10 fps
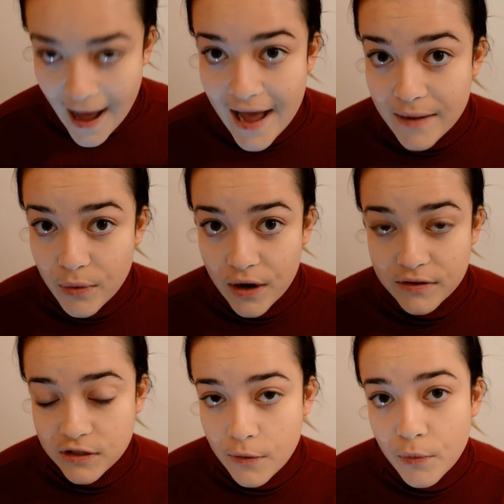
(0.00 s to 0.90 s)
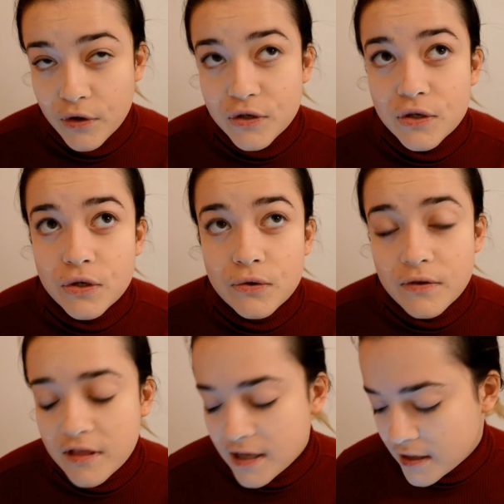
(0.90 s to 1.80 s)
eyebrows, a book you
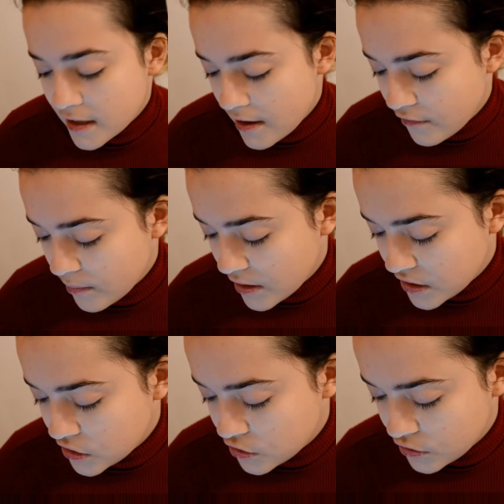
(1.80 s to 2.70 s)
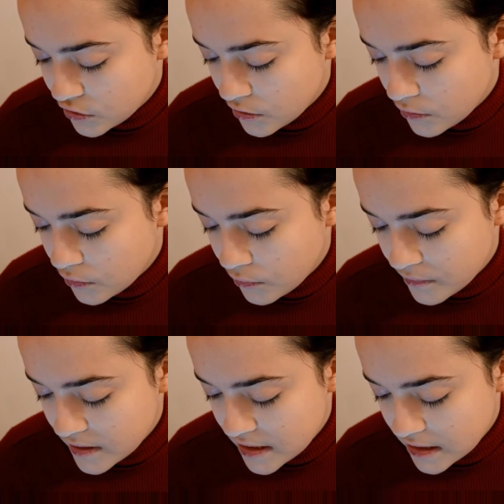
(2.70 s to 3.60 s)
think everybody should
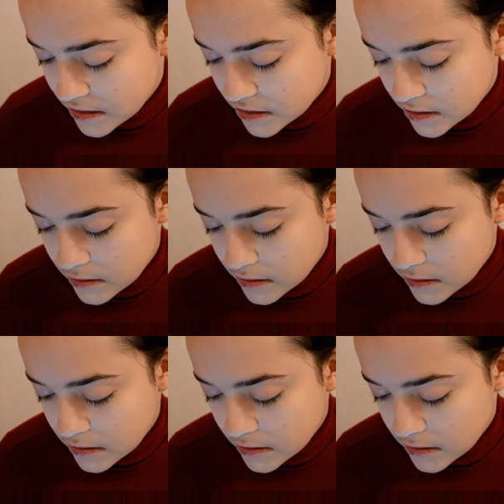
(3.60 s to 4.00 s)
read.